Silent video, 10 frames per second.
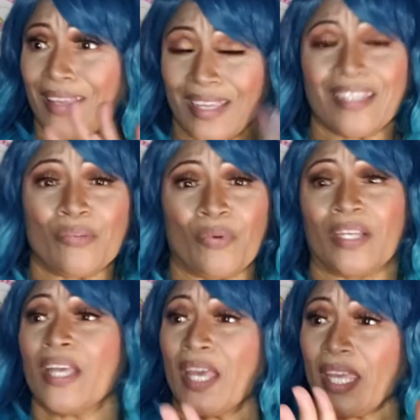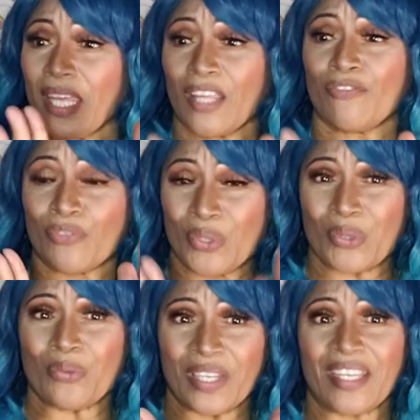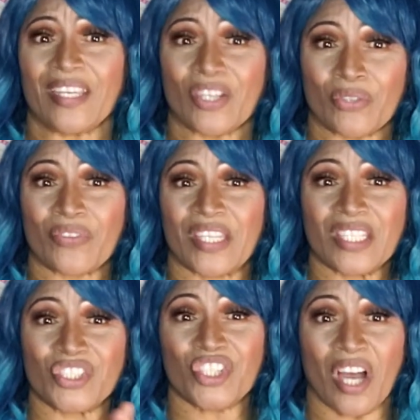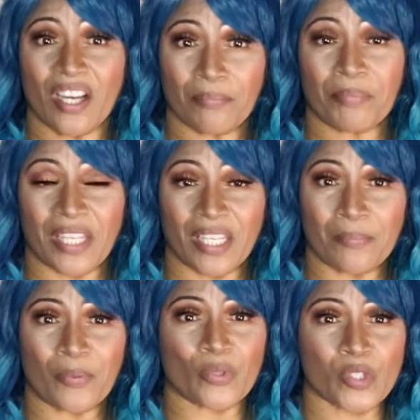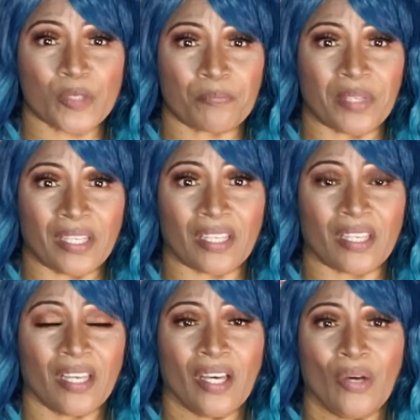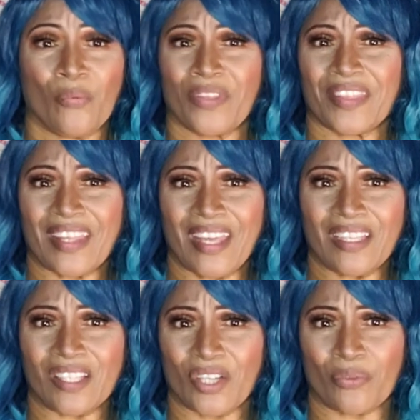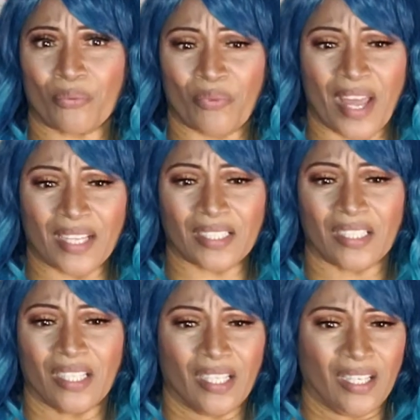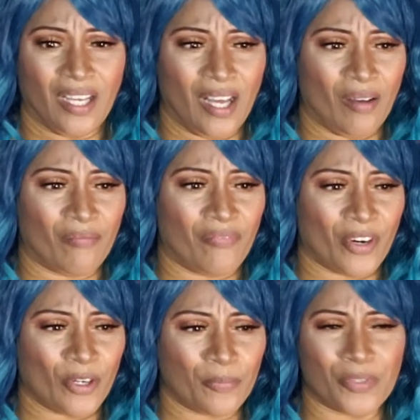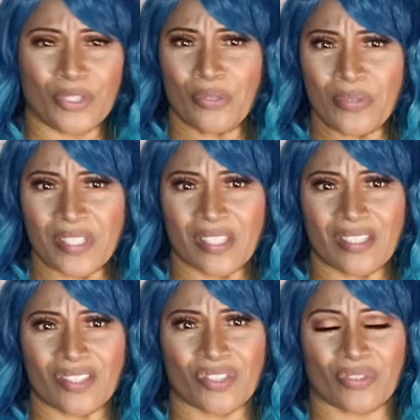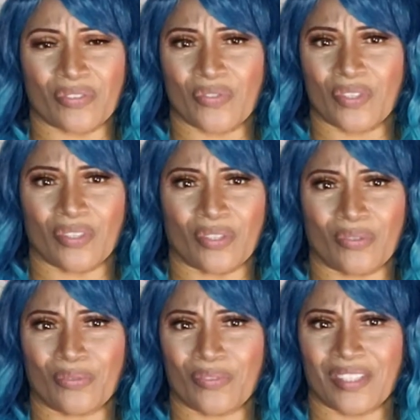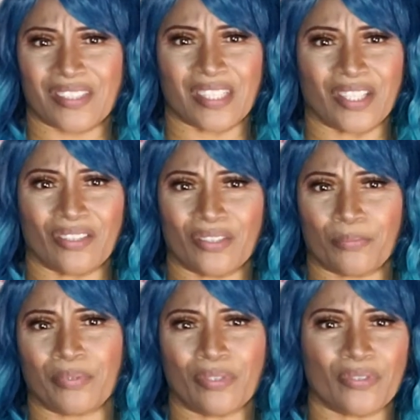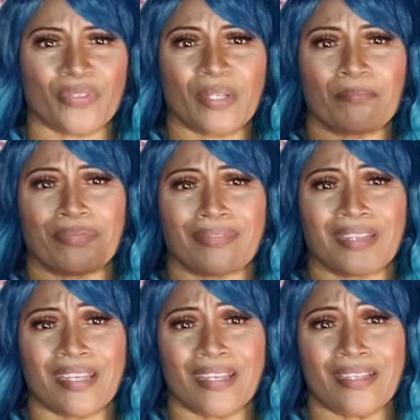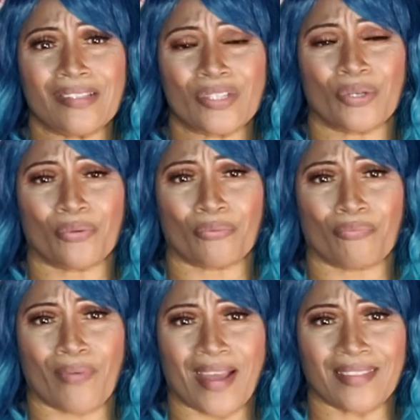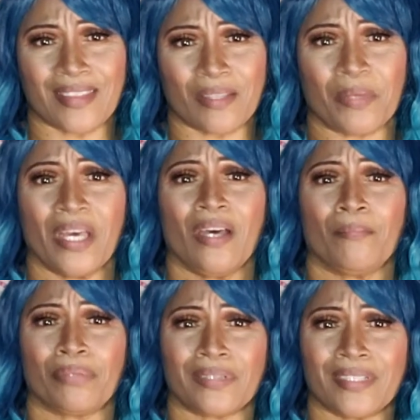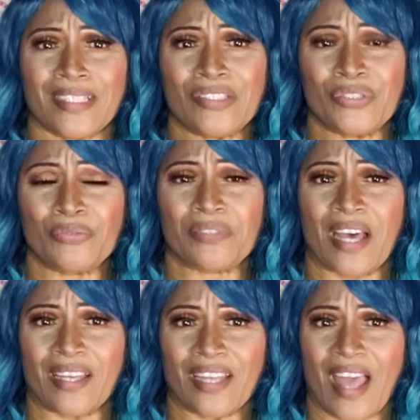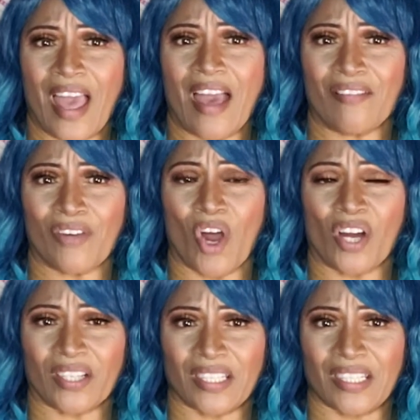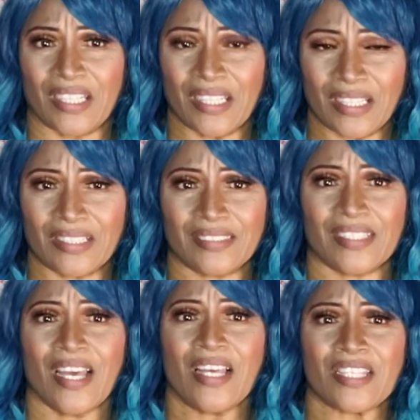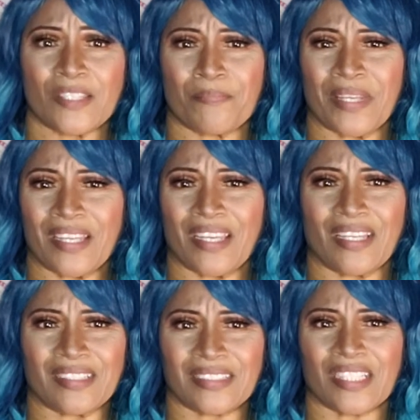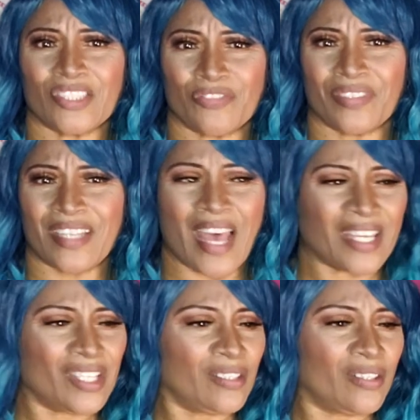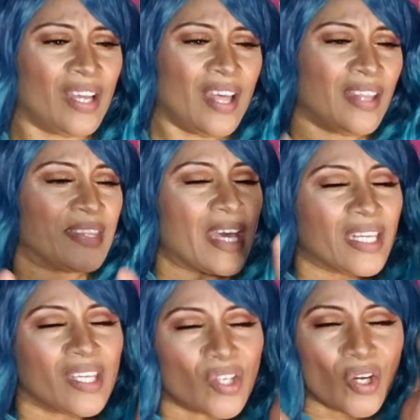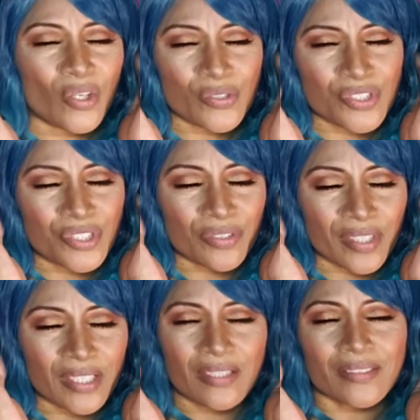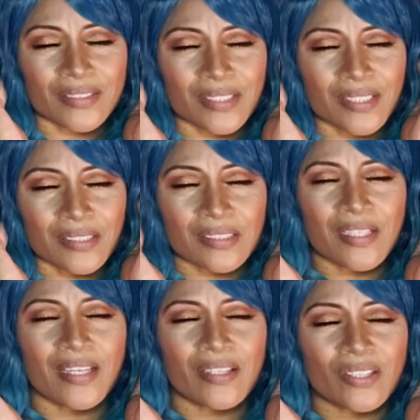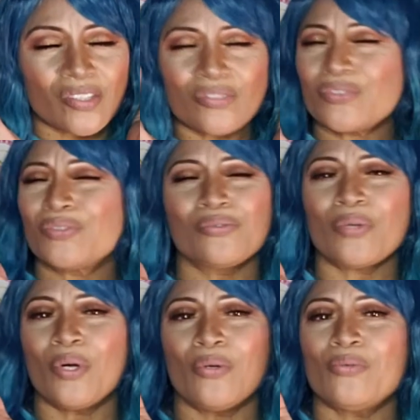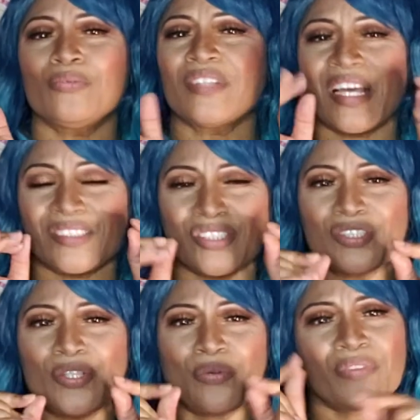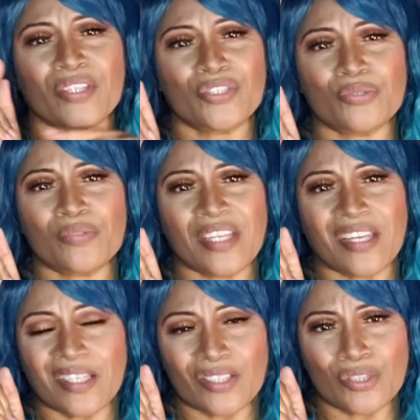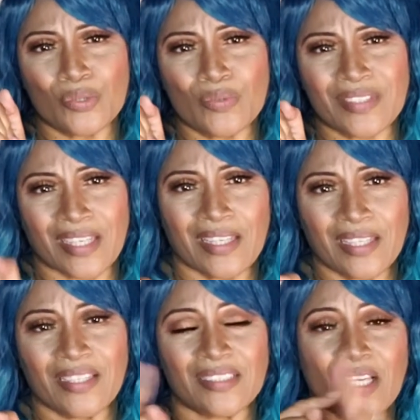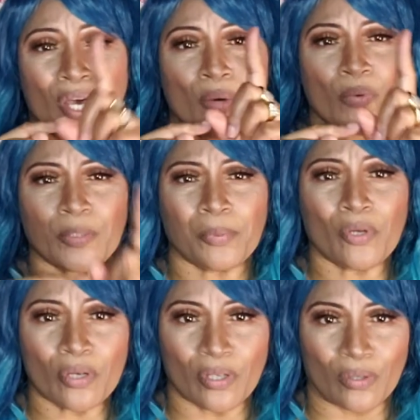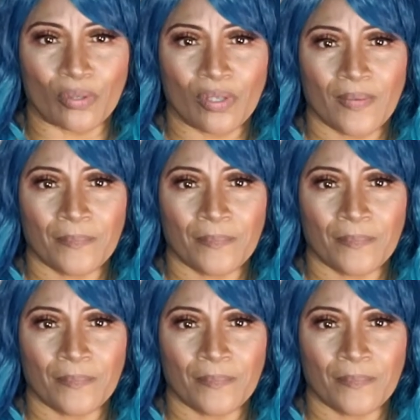anyone, if you hear these young people speak with the incorrect verb usage or, the singular plural thing, please correct them. Please do not have our kids speaking in such a vernacular that it hurts your ears and it's like you're too old not to know that you can't use is with the plural.